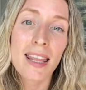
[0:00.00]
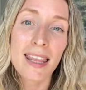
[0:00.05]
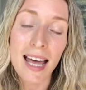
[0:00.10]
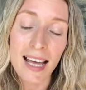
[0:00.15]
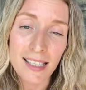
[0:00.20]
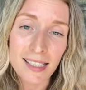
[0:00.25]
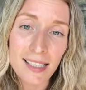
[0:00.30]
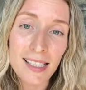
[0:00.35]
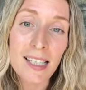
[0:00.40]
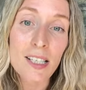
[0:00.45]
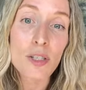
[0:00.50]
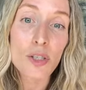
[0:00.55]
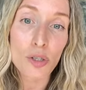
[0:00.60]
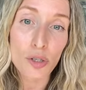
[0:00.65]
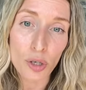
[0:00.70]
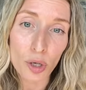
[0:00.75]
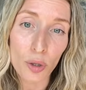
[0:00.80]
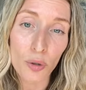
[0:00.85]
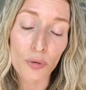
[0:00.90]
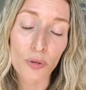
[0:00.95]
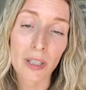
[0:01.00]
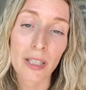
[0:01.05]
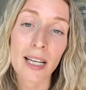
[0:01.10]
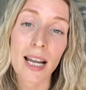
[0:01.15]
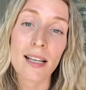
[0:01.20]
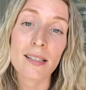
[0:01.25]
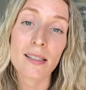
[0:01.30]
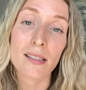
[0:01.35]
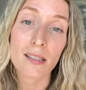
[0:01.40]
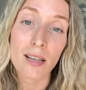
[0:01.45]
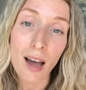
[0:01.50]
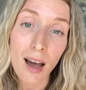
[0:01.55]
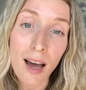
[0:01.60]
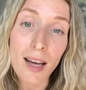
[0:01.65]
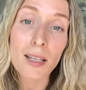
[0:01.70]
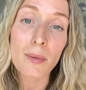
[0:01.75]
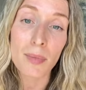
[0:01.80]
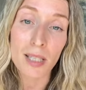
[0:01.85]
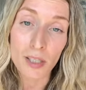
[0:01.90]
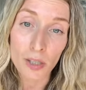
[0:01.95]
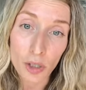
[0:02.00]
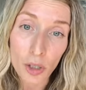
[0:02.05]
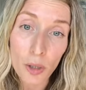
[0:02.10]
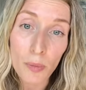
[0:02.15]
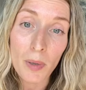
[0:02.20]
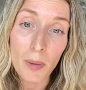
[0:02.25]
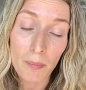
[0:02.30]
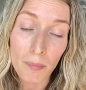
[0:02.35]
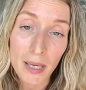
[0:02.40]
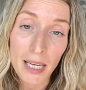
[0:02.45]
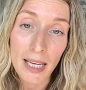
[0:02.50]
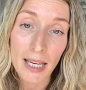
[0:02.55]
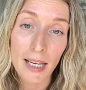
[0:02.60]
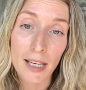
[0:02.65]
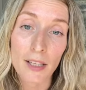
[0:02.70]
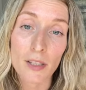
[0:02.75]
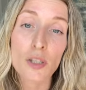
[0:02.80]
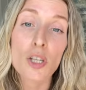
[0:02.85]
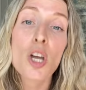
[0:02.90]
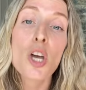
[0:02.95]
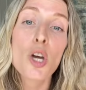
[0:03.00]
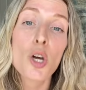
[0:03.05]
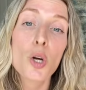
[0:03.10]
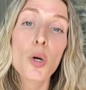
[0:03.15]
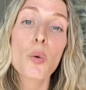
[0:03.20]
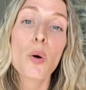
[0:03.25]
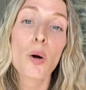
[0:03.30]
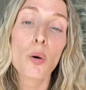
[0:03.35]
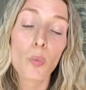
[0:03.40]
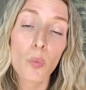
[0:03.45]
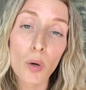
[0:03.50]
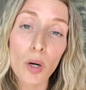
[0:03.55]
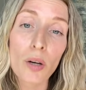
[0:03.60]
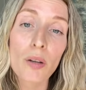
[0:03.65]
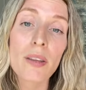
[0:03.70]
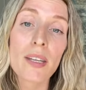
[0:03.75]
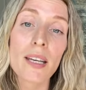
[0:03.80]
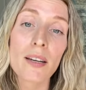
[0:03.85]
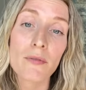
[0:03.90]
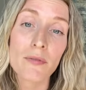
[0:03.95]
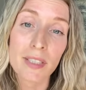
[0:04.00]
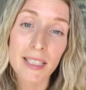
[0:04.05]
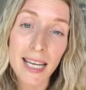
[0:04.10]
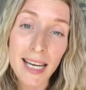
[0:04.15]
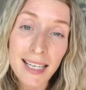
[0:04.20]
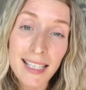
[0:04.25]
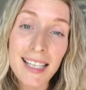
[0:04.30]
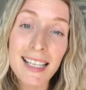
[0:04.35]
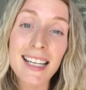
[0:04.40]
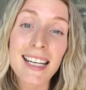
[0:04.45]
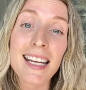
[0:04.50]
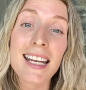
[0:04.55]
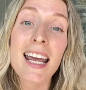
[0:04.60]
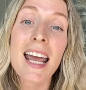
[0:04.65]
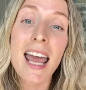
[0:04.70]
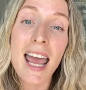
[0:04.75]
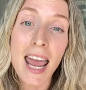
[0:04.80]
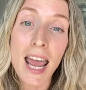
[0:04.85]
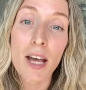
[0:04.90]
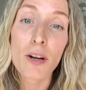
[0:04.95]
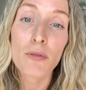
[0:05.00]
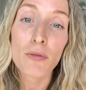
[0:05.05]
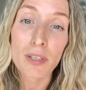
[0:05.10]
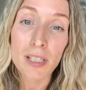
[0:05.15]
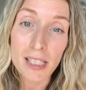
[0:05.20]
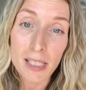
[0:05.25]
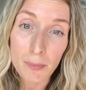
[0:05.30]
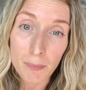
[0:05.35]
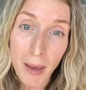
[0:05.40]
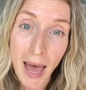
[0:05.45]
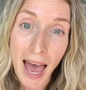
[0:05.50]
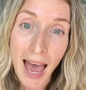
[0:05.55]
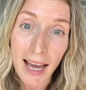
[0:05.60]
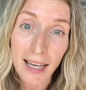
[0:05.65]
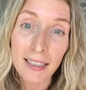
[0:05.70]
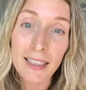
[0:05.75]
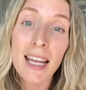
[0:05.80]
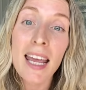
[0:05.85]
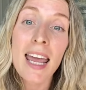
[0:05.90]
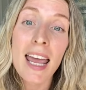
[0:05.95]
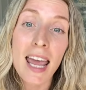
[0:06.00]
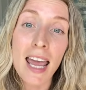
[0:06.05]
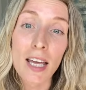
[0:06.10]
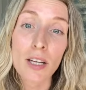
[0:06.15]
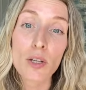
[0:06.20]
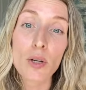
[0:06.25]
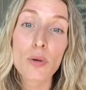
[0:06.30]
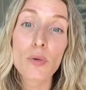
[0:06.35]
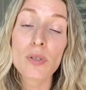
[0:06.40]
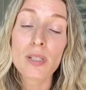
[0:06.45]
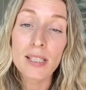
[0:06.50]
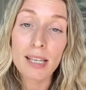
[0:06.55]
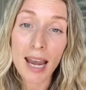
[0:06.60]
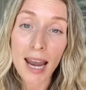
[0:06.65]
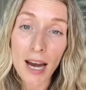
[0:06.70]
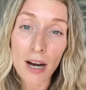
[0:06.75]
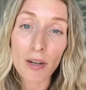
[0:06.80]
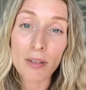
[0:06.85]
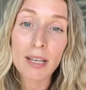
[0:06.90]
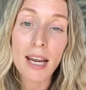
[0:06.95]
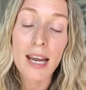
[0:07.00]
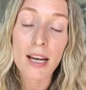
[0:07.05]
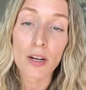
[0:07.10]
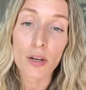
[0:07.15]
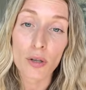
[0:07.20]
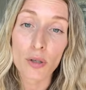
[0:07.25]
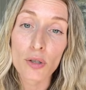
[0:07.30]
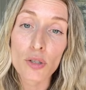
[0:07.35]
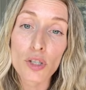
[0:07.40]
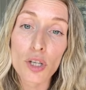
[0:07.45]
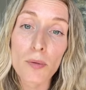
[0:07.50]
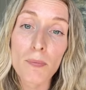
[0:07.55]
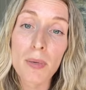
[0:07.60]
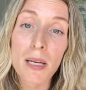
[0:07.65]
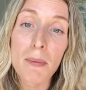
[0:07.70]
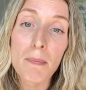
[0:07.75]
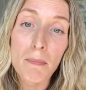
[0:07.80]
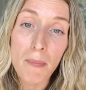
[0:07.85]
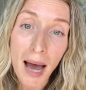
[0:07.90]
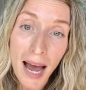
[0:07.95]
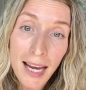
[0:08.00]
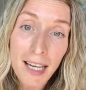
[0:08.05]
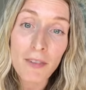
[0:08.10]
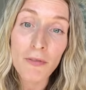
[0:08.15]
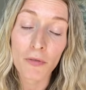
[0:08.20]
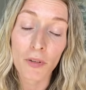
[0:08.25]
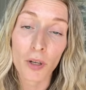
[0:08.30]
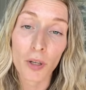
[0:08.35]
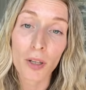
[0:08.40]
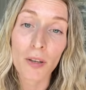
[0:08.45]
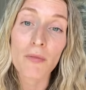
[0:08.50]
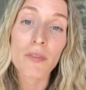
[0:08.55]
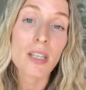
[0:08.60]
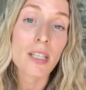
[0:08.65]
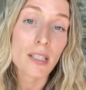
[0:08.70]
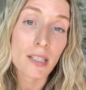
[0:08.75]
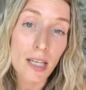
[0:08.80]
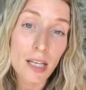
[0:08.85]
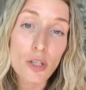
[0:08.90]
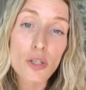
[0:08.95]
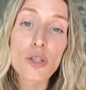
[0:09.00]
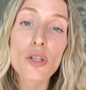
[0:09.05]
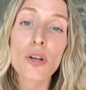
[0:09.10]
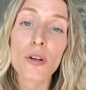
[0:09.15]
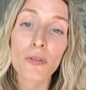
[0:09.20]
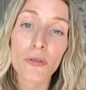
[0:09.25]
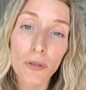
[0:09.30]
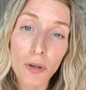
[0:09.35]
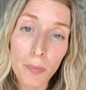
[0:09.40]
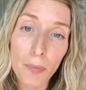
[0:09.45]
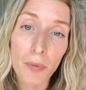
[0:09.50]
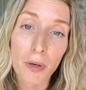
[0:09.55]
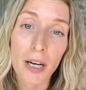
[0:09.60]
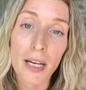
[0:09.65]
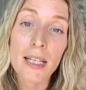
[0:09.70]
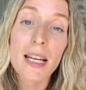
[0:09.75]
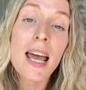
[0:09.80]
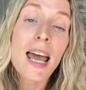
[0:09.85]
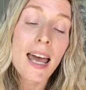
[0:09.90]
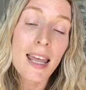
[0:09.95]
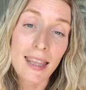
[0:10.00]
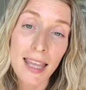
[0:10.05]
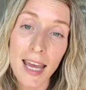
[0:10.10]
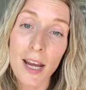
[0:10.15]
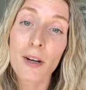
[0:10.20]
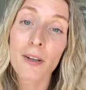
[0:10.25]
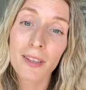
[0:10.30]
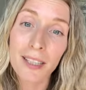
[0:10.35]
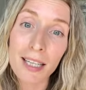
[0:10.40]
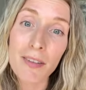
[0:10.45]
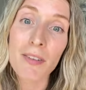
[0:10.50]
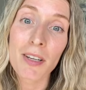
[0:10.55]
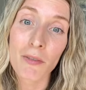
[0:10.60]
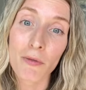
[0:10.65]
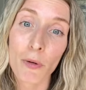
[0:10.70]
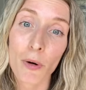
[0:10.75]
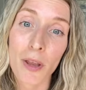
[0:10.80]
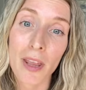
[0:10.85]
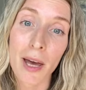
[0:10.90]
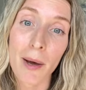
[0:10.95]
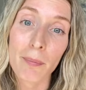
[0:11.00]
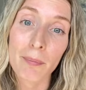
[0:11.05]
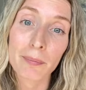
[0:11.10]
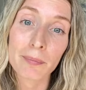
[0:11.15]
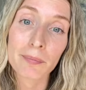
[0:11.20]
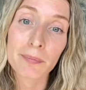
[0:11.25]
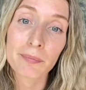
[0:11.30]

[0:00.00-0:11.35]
that sees children as autonomous human beings who are worthy of dignity and respect and whose caretakers should be mindful of the digital footprint they are leaving for them.